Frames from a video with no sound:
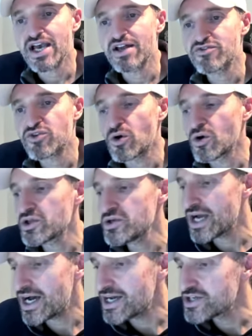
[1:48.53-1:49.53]
And for all you
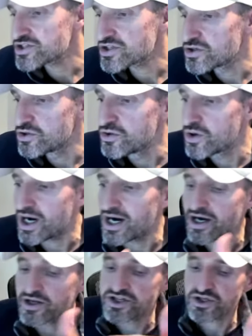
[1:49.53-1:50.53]
guys who
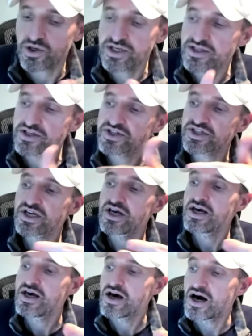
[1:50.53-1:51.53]
uh, joined us
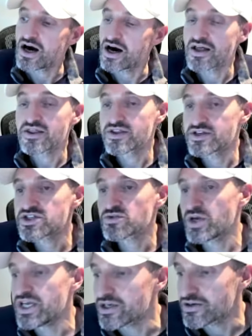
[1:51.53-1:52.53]
uh, this
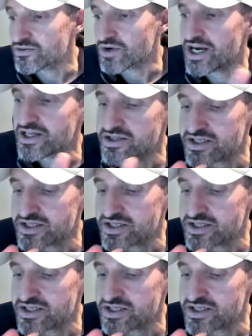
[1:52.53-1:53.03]
week, right,